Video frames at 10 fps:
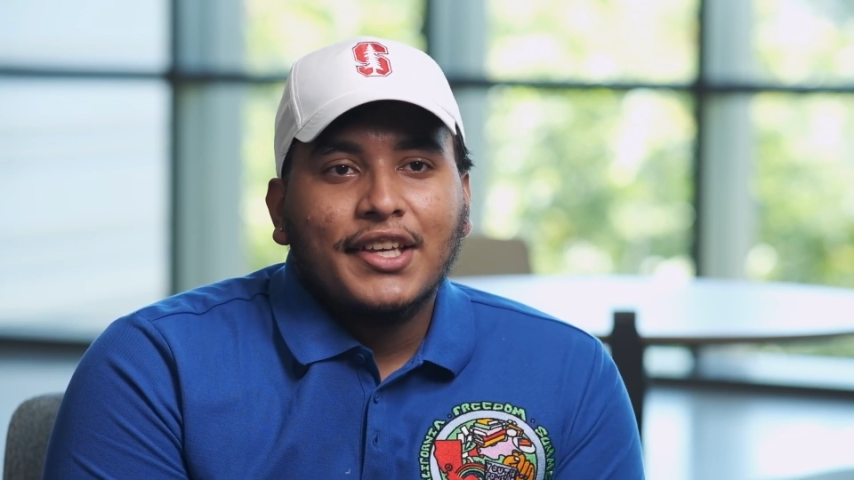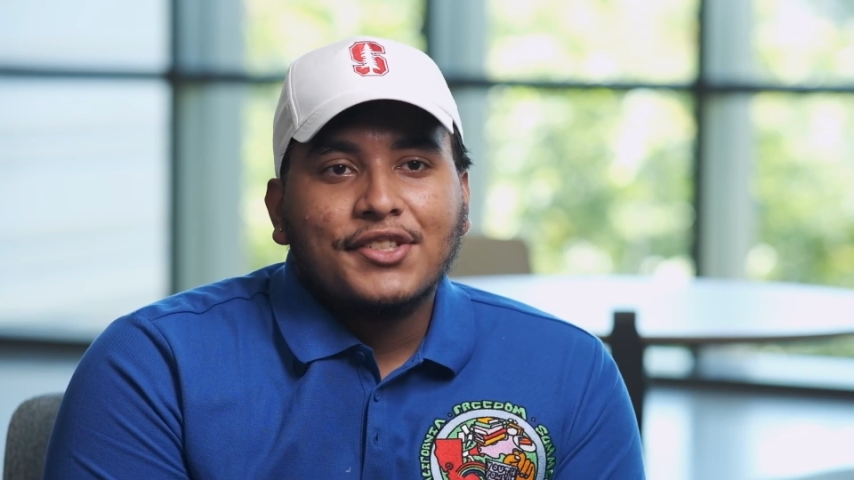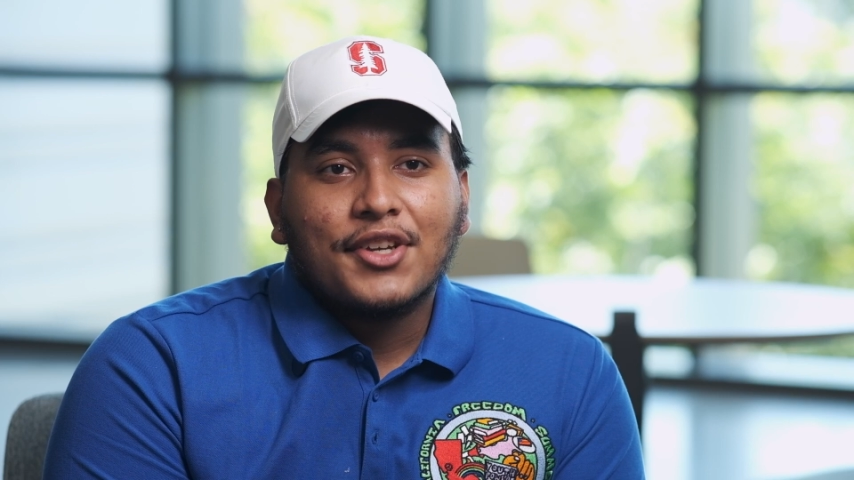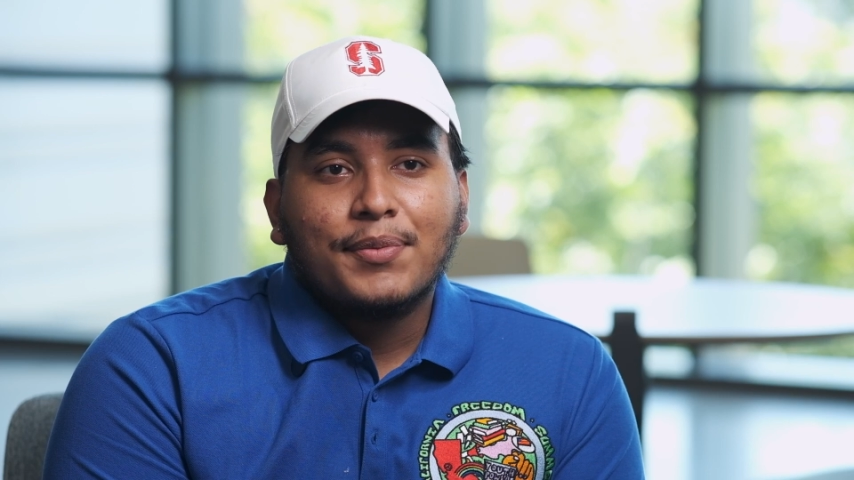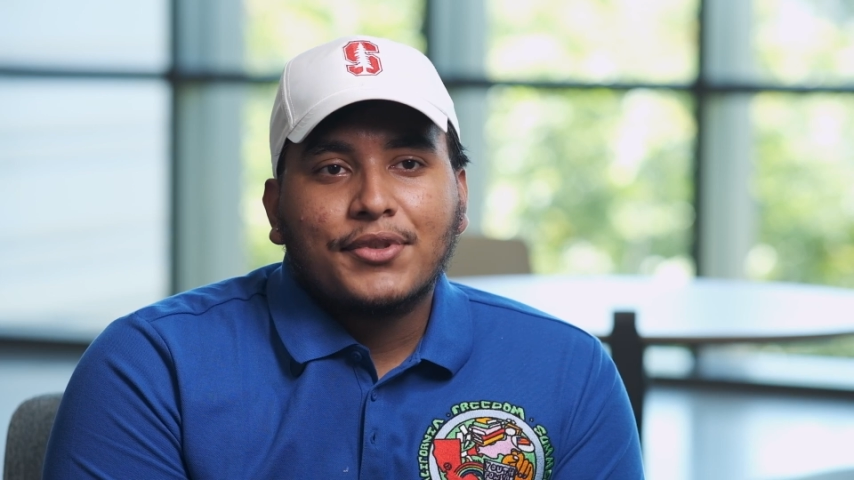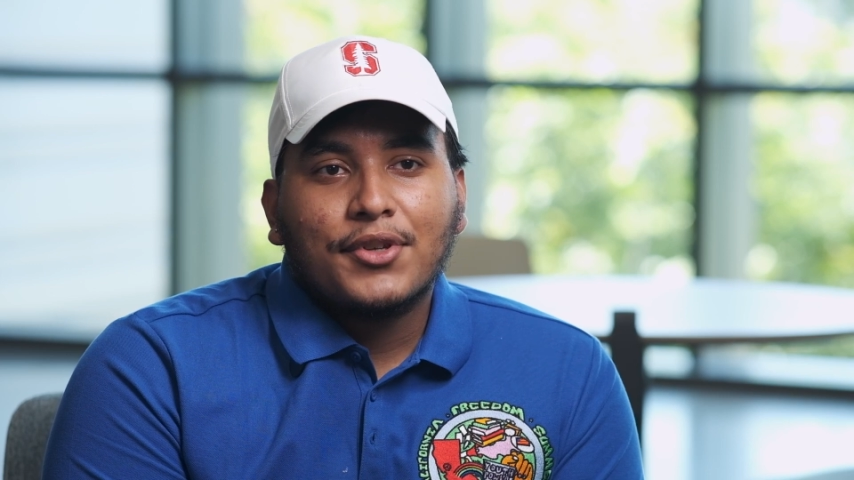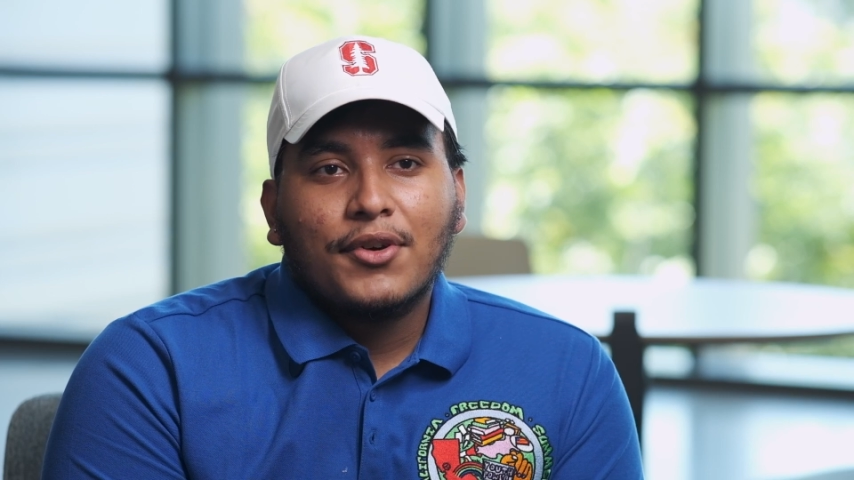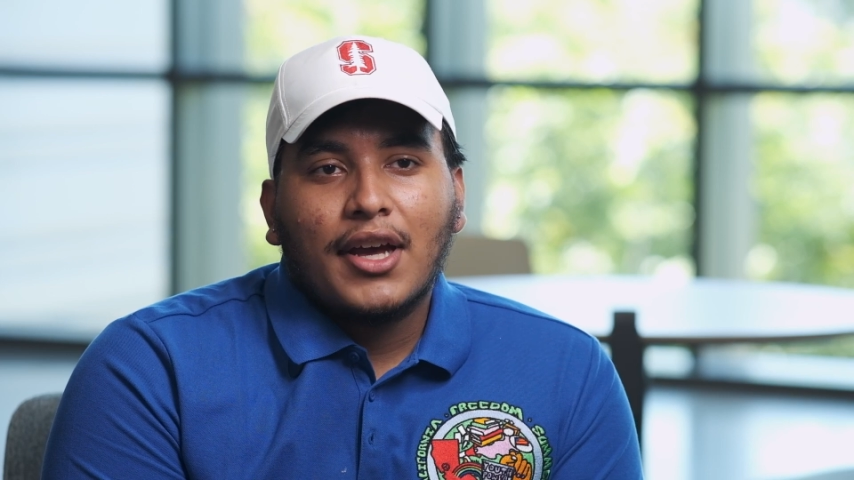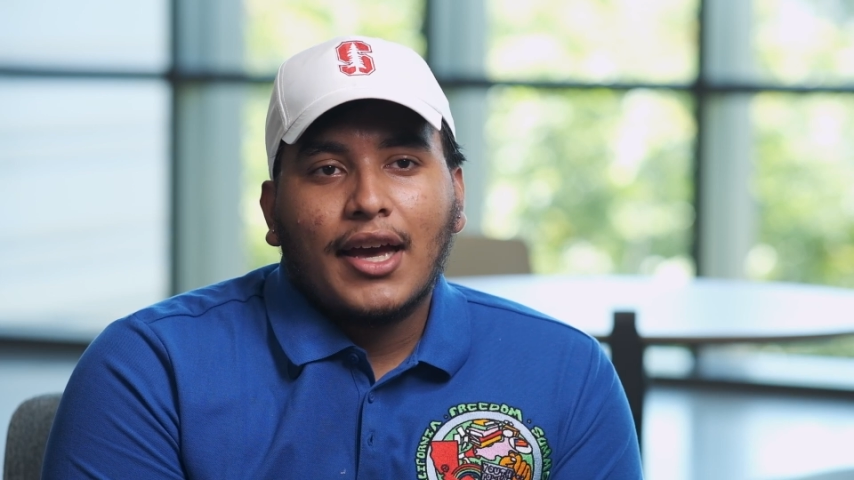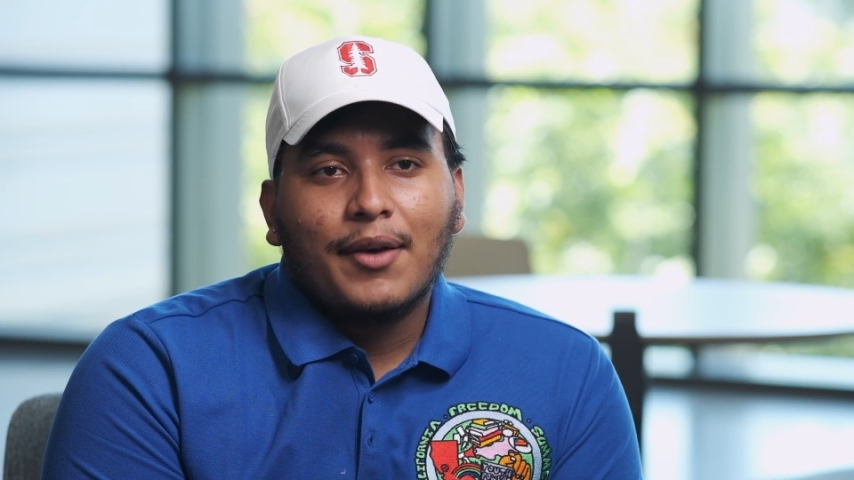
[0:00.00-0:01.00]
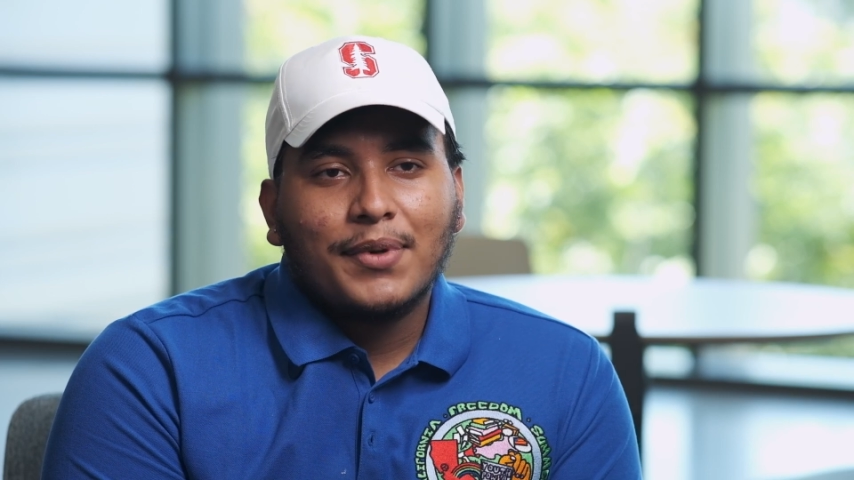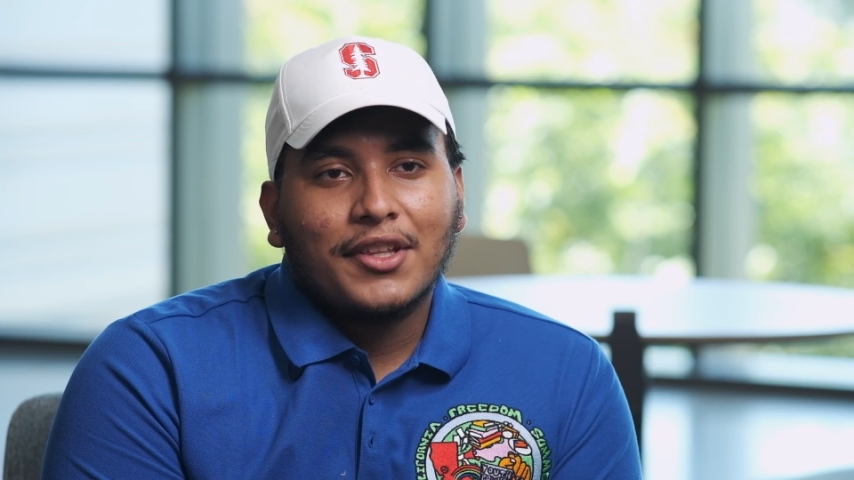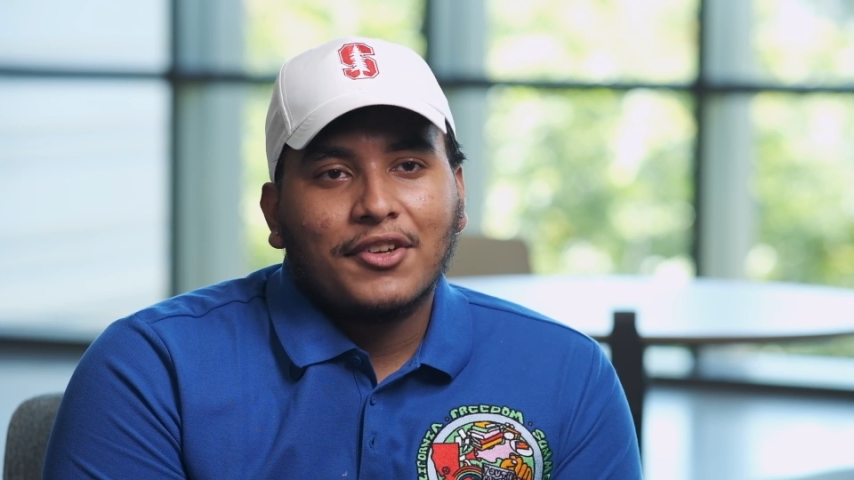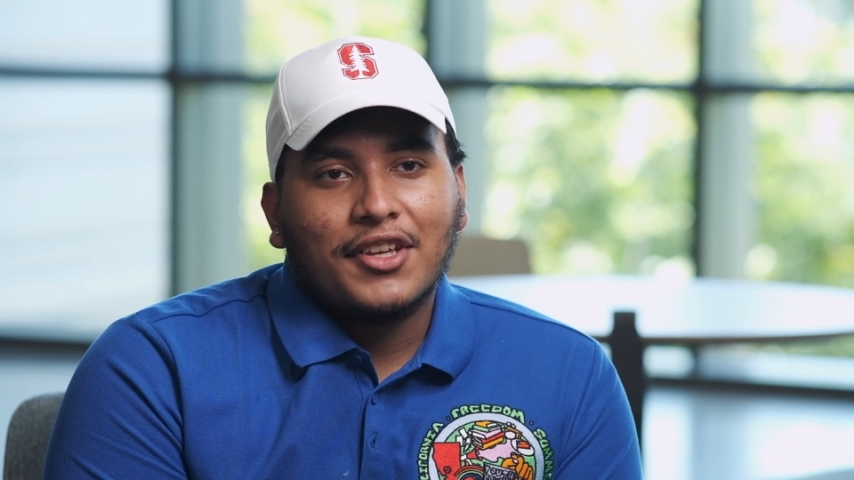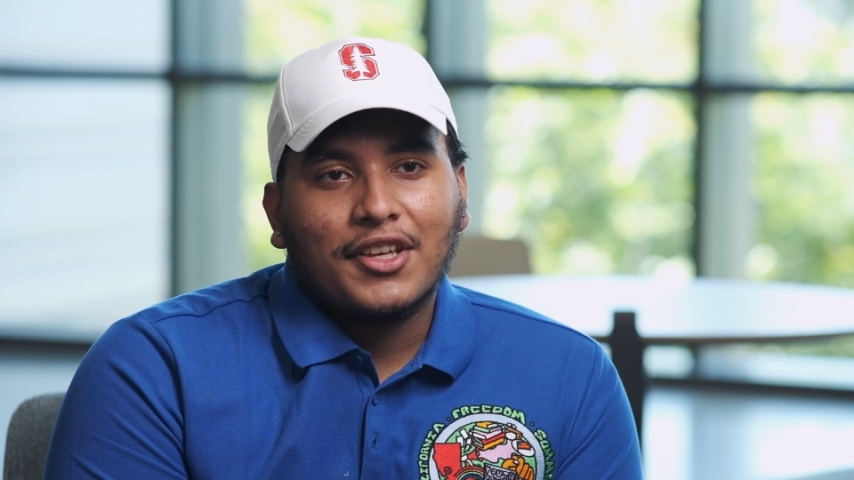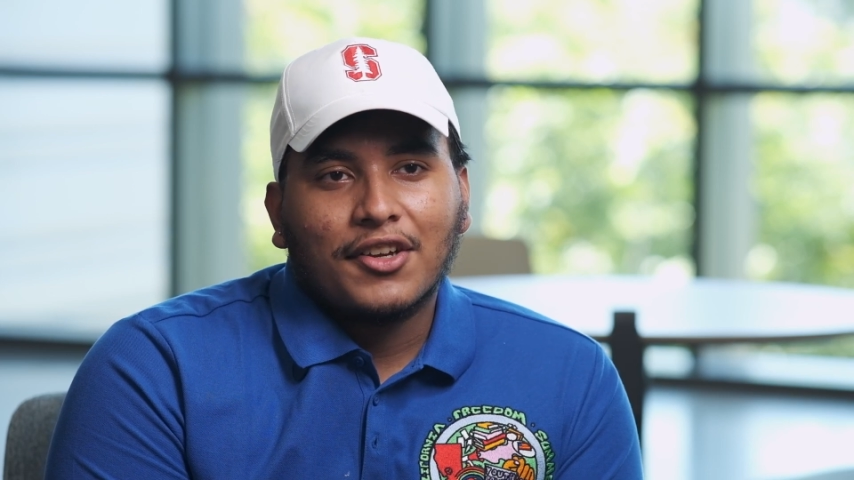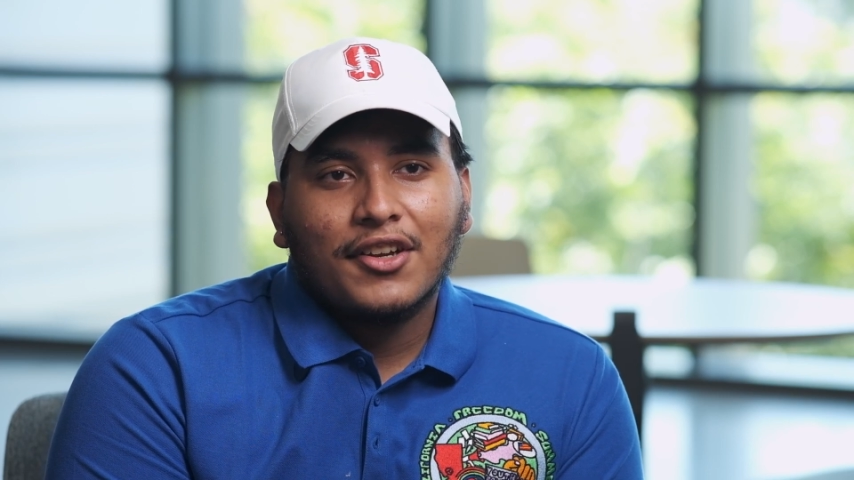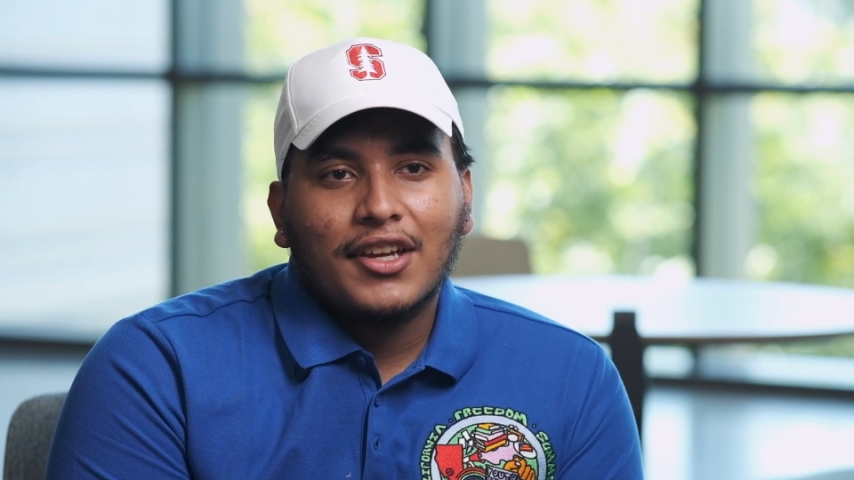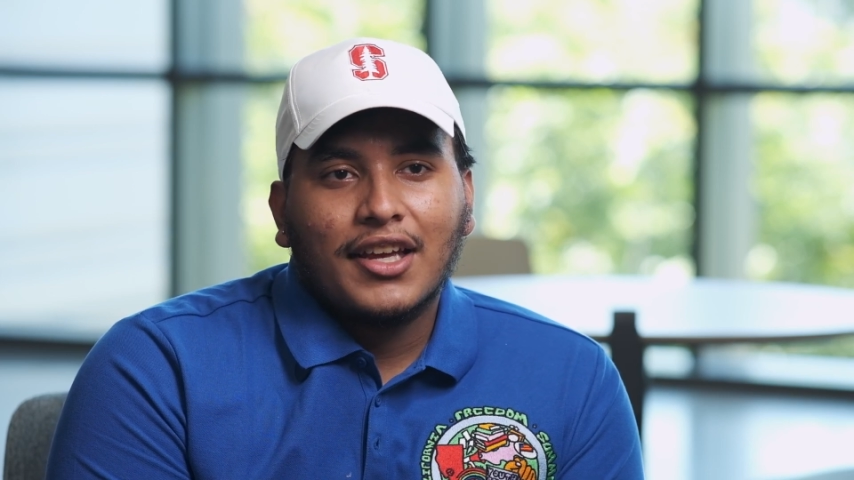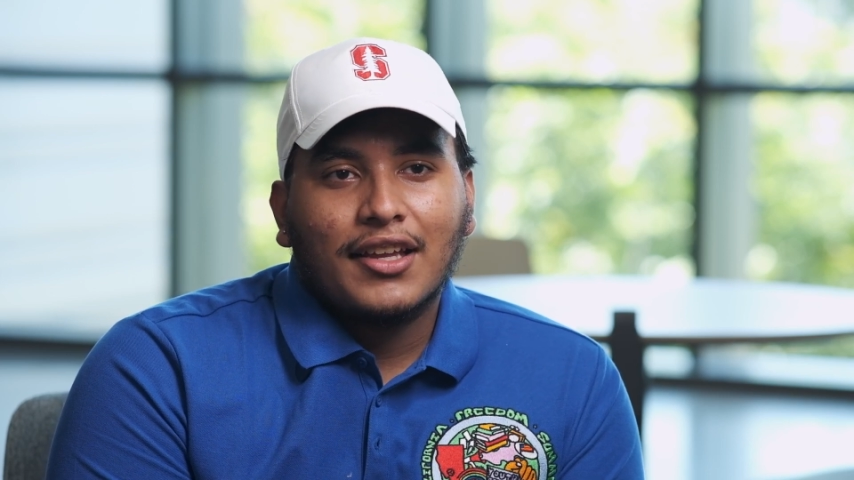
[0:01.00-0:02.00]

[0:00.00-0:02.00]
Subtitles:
So I'm so happy that they're here,